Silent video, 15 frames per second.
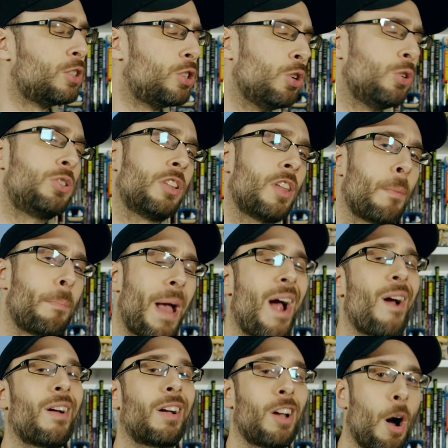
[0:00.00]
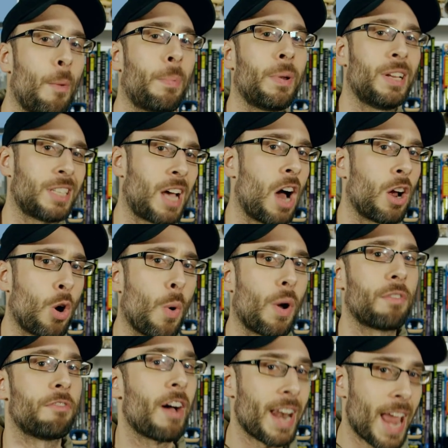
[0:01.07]
due to their parent company's
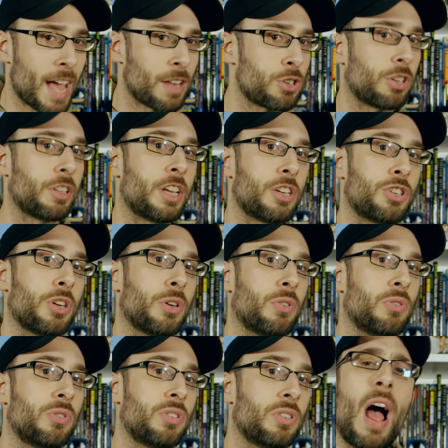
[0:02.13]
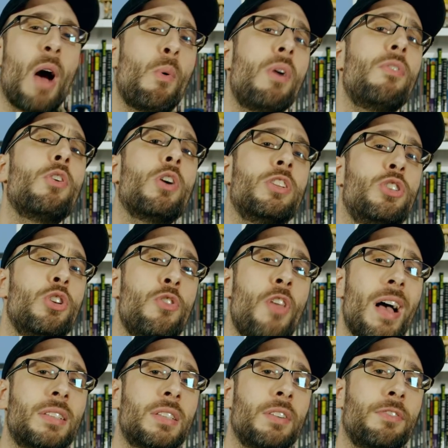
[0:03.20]
ongoing financial issues. However, in
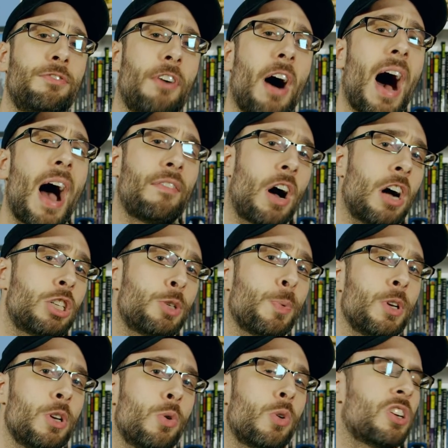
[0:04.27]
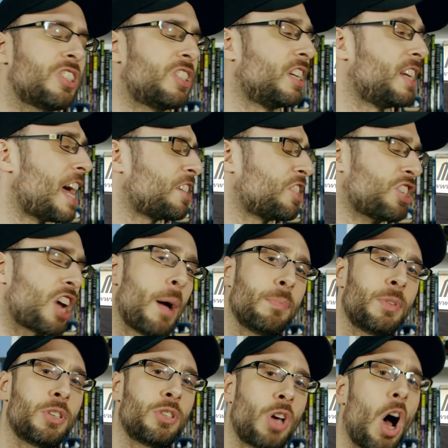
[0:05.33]
2005, entrepreneurs Dinesh
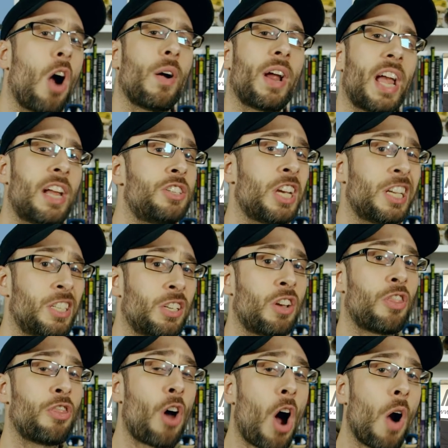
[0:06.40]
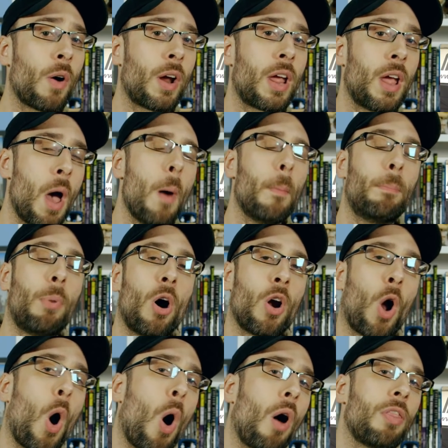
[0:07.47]
Shamdasani and Jason Kothari
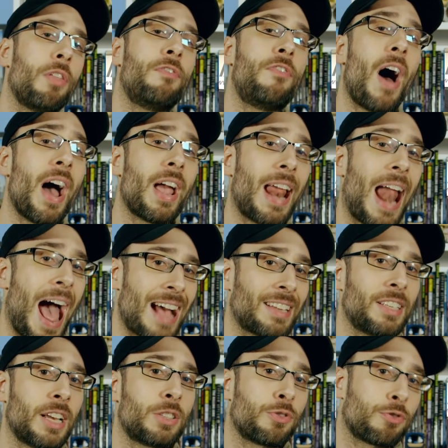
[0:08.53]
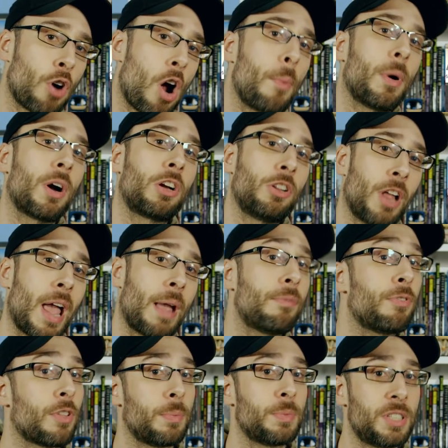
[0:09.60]
bought all the Valiant assets from Acclaim
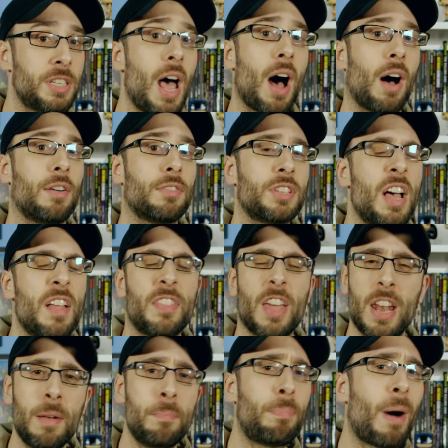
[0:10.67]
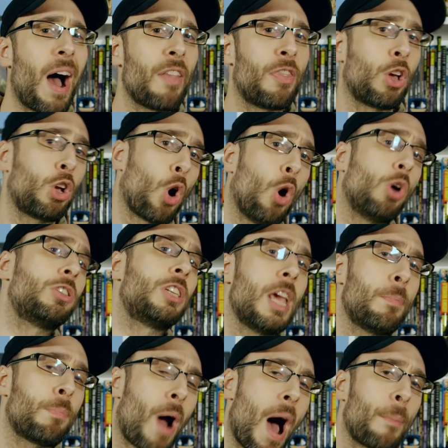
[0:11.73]
for themselves. They didn't buy the Gold
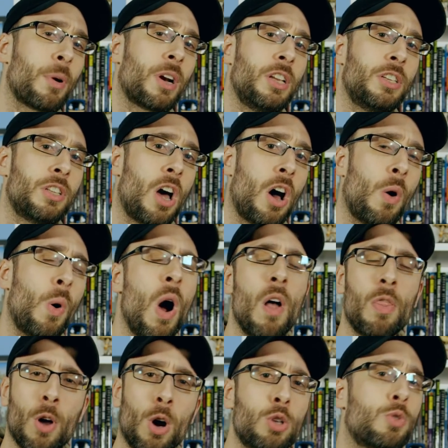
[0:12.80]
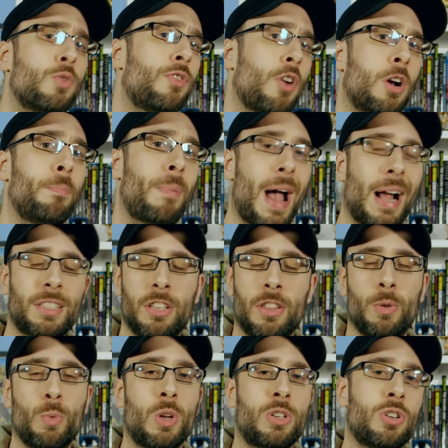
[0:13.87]
Key properties though, those reverted back to
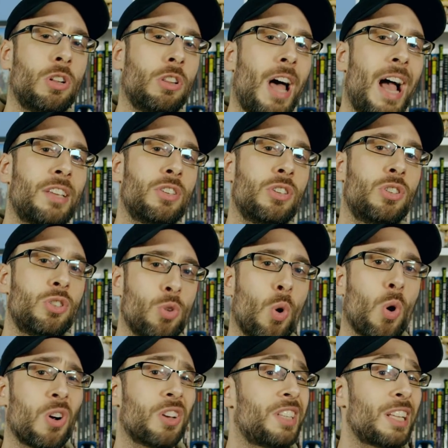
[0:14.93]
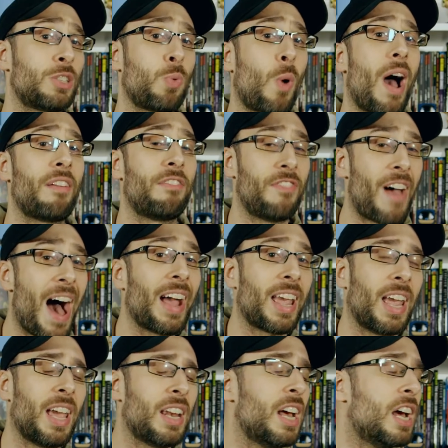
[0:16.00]
the original licensors. That's why
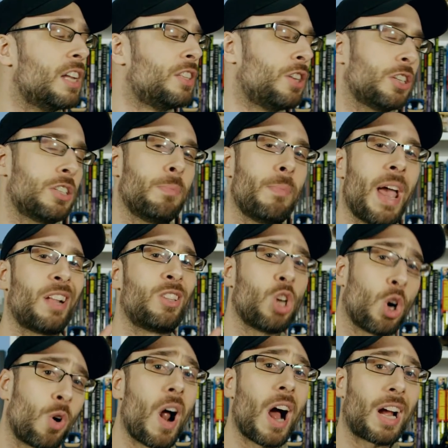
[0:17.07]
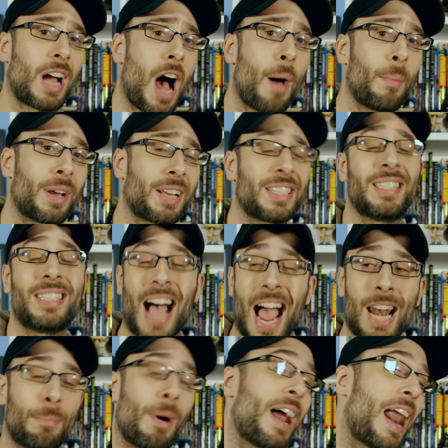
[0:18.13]
Valiant doesn't make Turok comics,
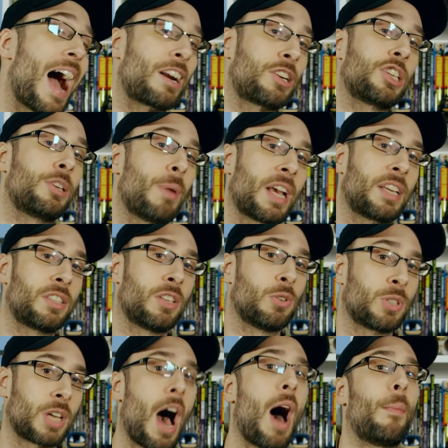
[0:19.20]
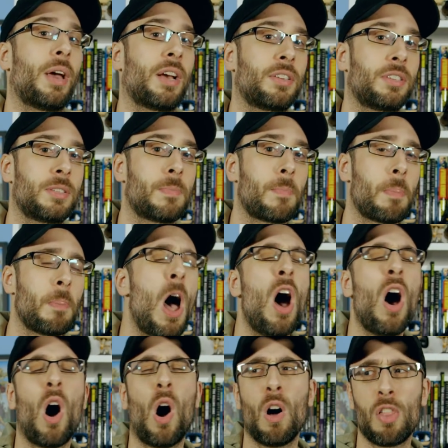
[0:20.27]
Dynamite actually makes those comics.
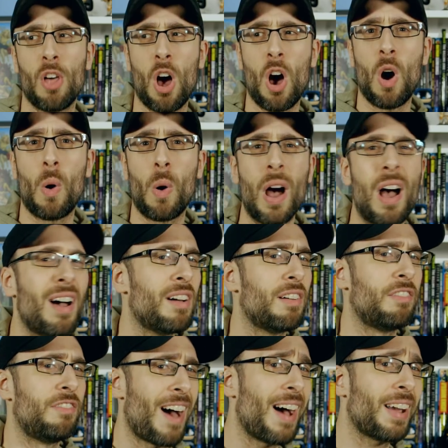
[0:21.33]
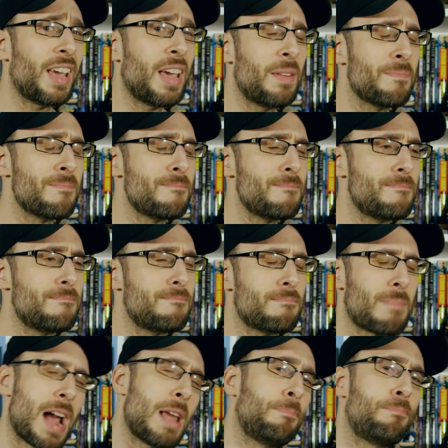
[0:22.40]
Although, Valiant
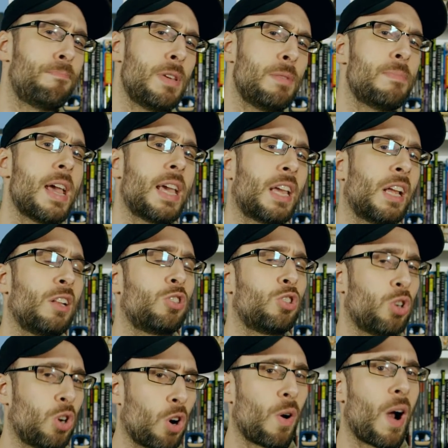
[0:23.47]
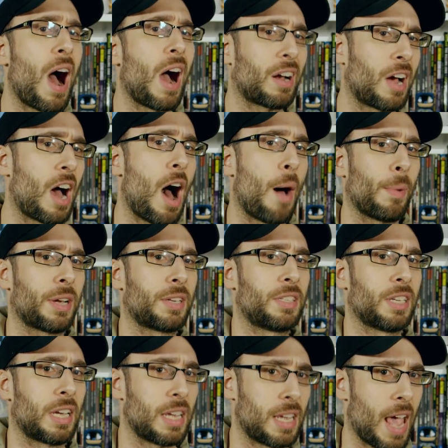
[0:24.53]
might be making Turok comics
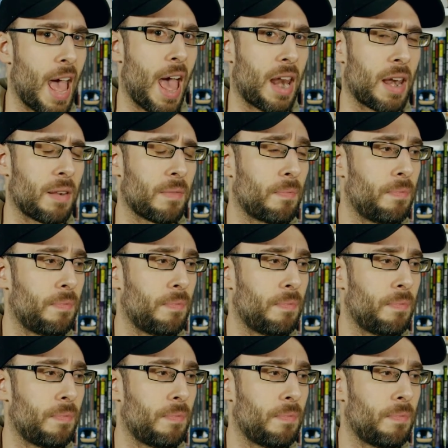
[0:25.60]
again.